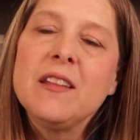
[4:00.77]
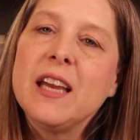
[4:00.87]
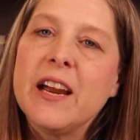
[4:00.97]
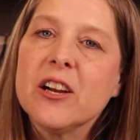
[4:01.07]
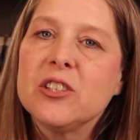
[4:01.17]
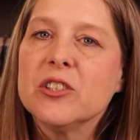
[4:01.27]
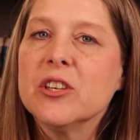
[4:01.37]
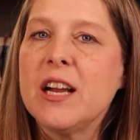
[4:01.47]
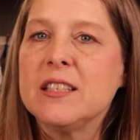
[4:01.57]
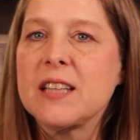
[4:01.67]

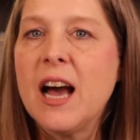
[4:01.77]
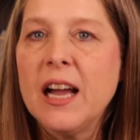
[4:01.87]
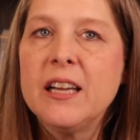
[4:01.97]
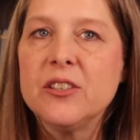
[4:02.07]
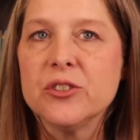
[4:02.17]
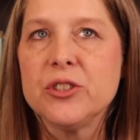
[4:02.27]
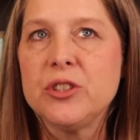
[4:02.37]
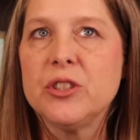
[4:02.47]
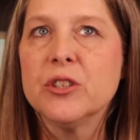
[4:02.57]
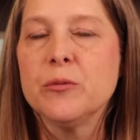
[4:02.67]
character, as I
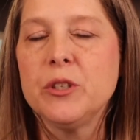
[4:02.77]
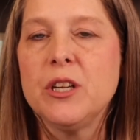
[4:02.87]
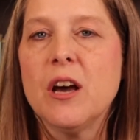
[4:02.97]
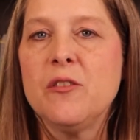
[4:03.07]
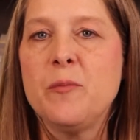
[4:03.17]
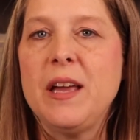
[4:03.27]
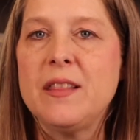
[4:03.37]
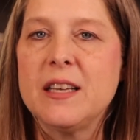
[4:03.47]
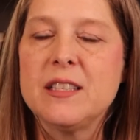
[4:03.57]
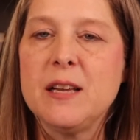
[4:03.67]
understood her, would not have made
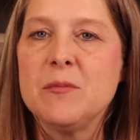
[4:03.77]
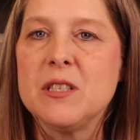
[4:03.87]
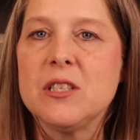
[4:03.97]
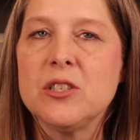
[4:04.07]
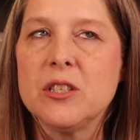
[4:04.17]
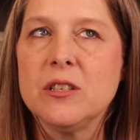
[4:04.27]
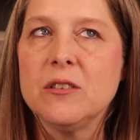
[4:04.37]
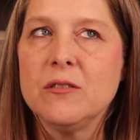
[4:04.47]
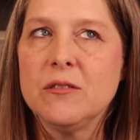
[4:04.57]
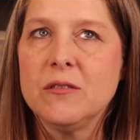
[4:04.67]
that same decision.
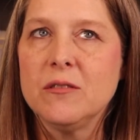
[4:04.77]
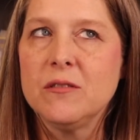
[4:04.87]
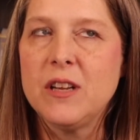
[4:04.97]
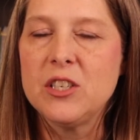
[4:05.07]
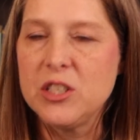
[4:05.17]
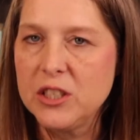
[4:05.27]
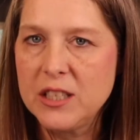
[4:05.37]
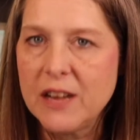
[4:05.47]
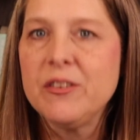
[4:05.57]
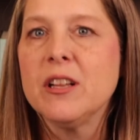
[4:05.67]
And she
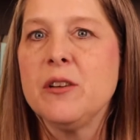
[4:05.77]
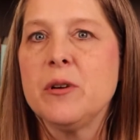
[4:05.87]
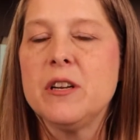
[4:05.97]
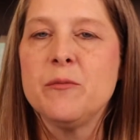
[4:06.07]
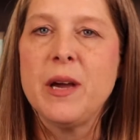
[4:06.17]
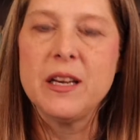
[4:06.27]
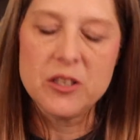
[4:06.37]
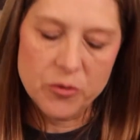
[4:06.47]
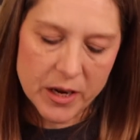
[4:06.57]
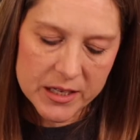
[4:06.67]
definitely wouldn't have made it
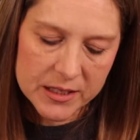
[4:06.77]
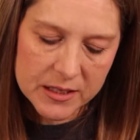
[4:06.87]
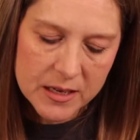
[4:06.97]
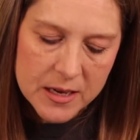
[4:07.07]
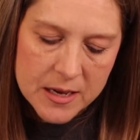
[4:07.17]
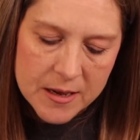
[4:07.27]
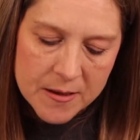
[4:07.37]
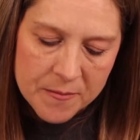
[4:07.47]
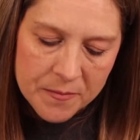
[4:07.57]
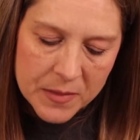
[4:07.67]
twice.
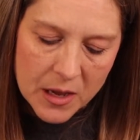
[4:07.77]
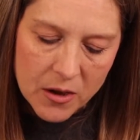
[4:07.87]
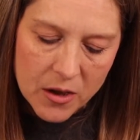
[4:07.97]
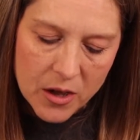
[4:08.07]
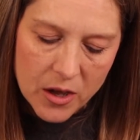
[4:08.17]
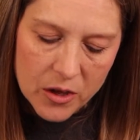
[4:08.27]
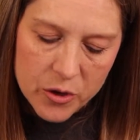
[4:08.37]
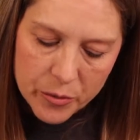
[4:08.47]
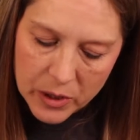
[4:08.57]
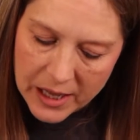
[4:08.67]

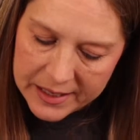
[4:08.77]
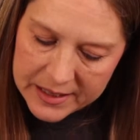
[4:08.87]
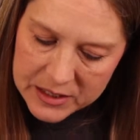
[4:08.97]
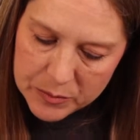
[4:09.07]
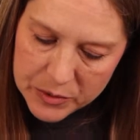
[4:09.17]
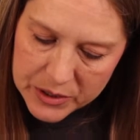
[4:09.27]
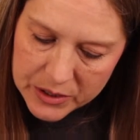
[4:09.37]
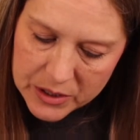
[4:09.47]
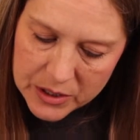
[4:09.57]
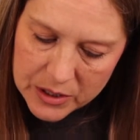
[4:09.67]
Who will like this
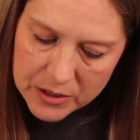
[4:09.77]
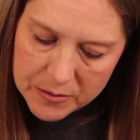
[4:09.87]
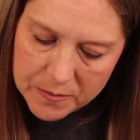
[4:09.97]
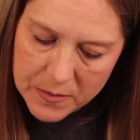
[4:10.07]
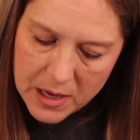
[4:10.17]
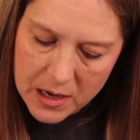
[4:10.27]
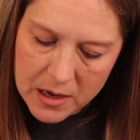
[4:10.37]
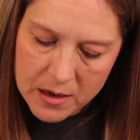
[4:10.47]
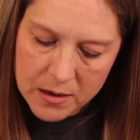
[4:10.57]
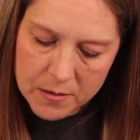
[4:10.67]
book?
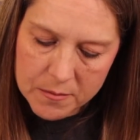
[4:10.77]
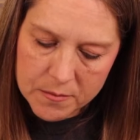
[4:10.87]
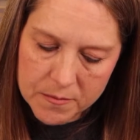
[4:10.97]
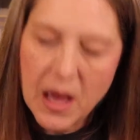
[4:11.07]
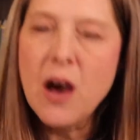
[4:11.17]
Another